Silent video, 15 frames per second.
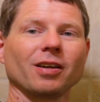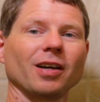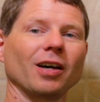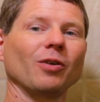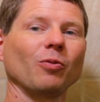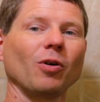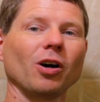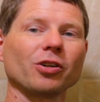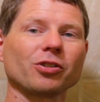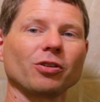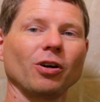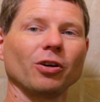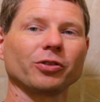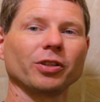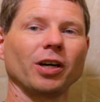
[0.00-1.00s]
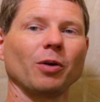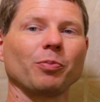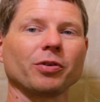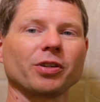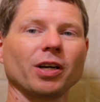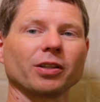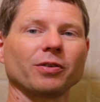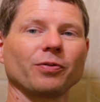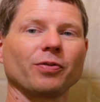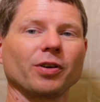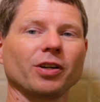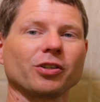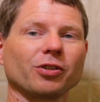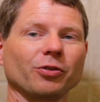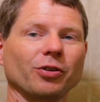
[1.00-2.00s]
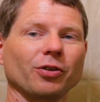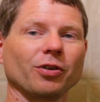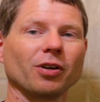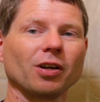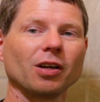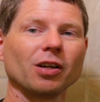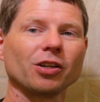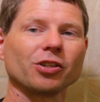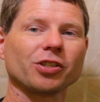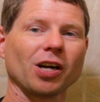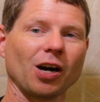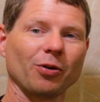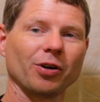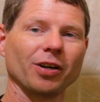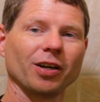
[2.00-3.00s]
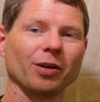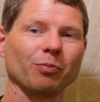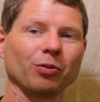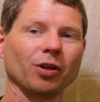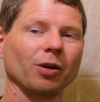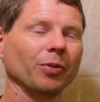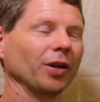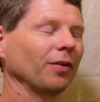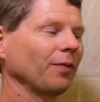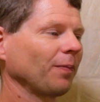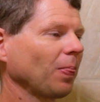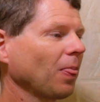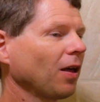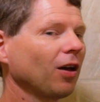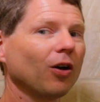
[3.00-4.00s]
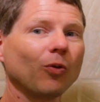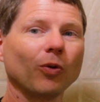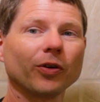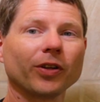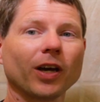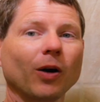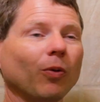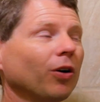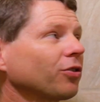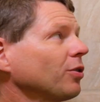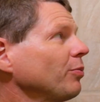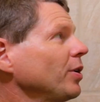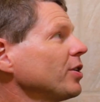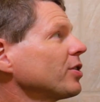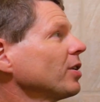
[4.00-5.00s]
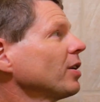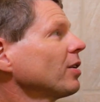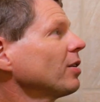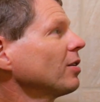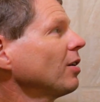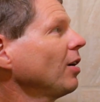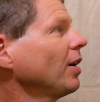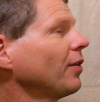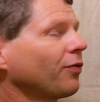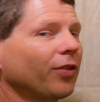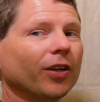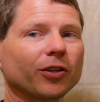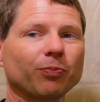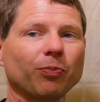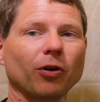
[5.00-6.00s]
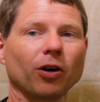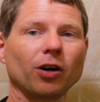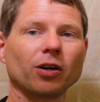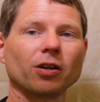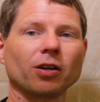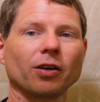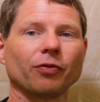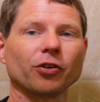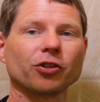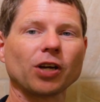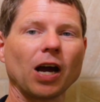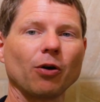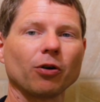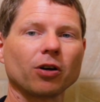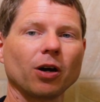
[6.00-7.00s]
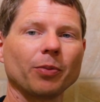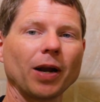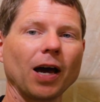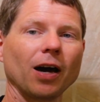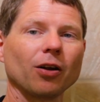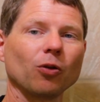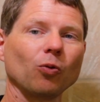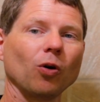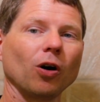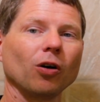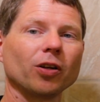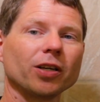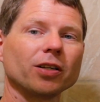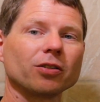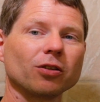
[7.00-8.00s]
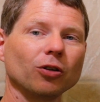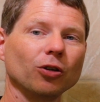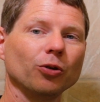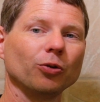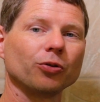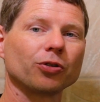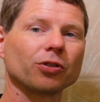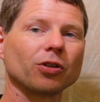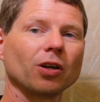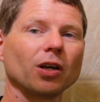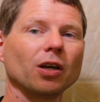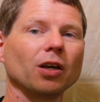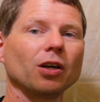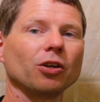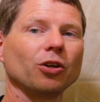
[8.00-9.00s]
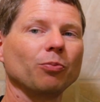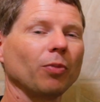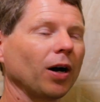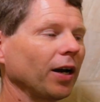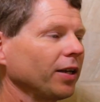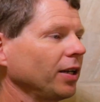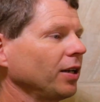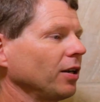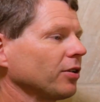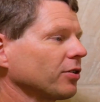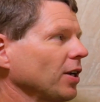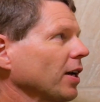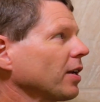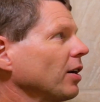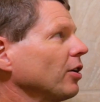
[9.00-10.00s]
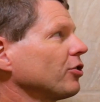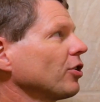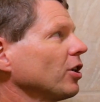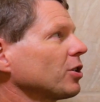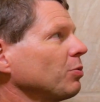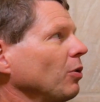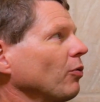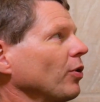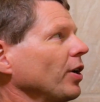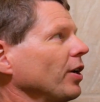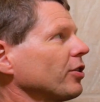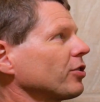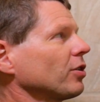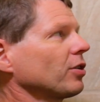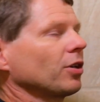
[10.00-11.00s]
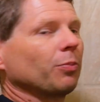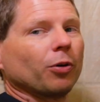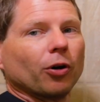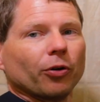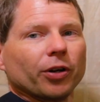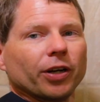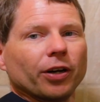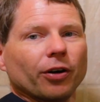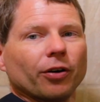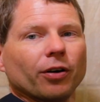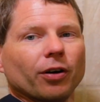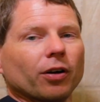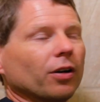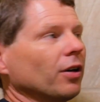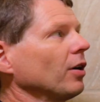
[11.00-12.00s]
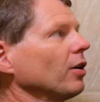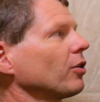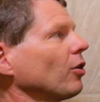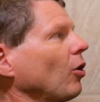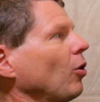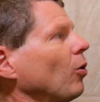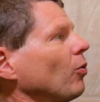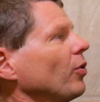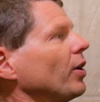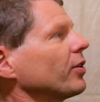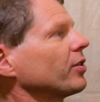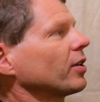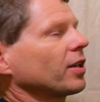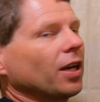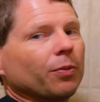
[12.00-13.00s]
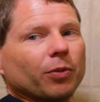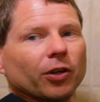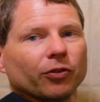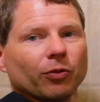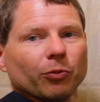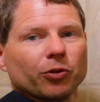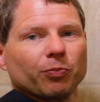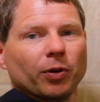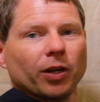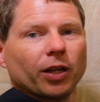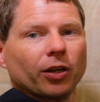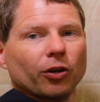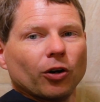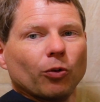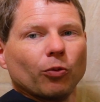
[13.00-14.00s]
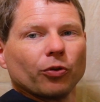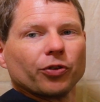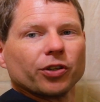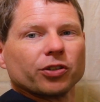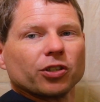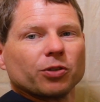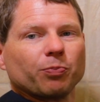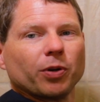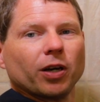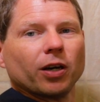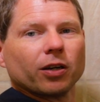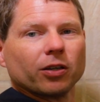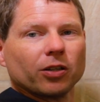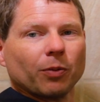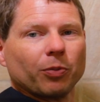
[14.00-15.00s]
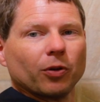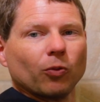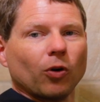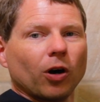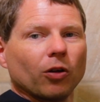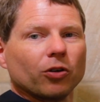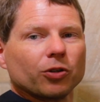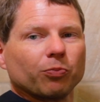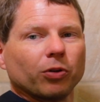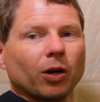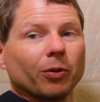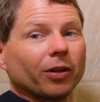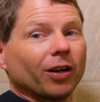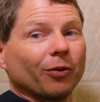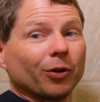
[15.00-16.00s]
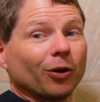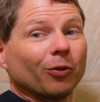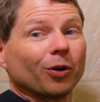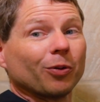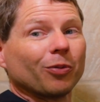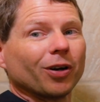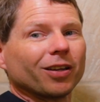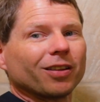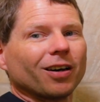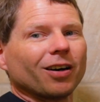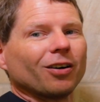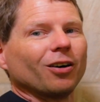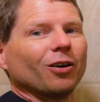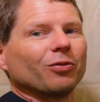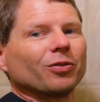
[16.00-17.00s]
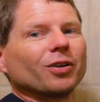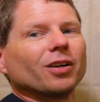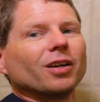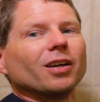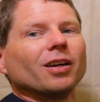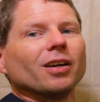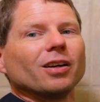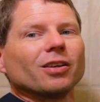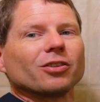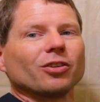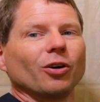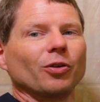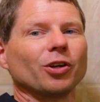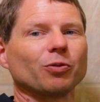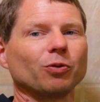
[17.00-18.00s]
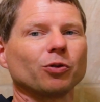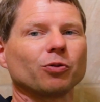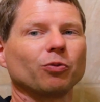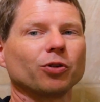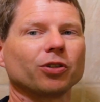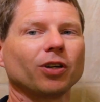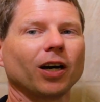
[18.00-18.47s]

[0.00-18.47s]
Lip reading: and a washcloth to help protect the finish on your shower head and plumbing. One thing I was going to mention, if the shower coming out of the wall is loose, you might need a second adjustable wrench to put on here to hold this and keep this from spinning. You don't want this to spin because up in the wall there's plumbing there. We don't want to break that off. So this one was